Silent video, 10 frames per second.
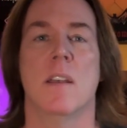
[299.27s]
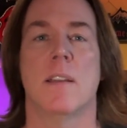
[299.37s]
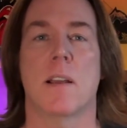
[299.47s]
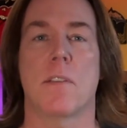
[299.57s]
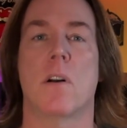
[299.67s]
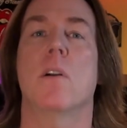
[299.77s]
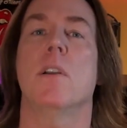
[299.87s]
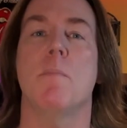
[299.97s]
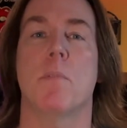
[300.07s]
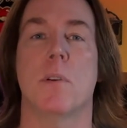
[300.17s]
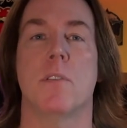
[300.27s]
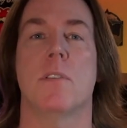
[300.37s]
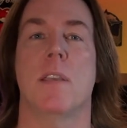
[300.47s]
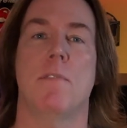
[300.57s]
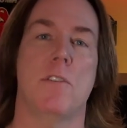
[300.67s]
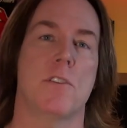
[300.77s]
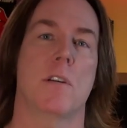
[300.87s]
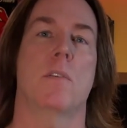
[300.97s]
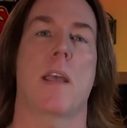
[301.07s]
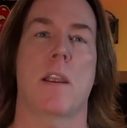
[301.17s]
Now, the Hardy Boys TV
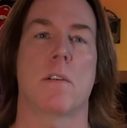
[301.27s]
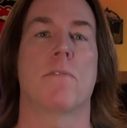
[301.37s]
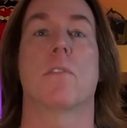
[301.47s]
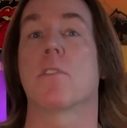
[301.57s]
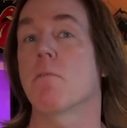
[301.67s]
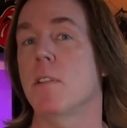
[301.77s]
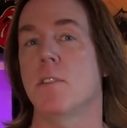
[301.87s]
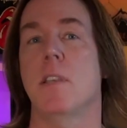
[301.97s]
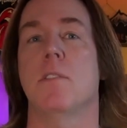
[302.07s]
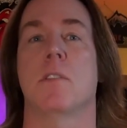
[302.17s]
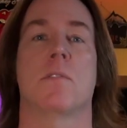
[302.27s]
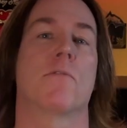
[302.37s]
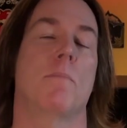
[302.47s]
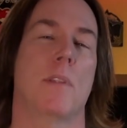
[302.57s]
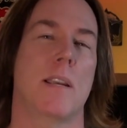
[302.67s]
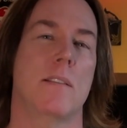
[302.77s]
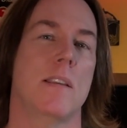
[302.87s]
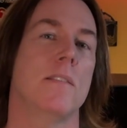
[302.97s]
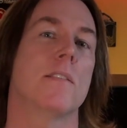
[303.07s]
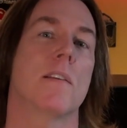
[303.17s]
show aired for 3 seasons from
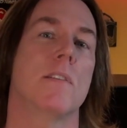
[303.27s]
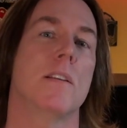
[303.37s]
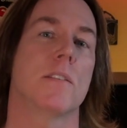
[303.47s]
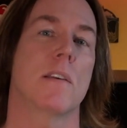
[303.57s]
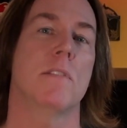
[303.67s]
1977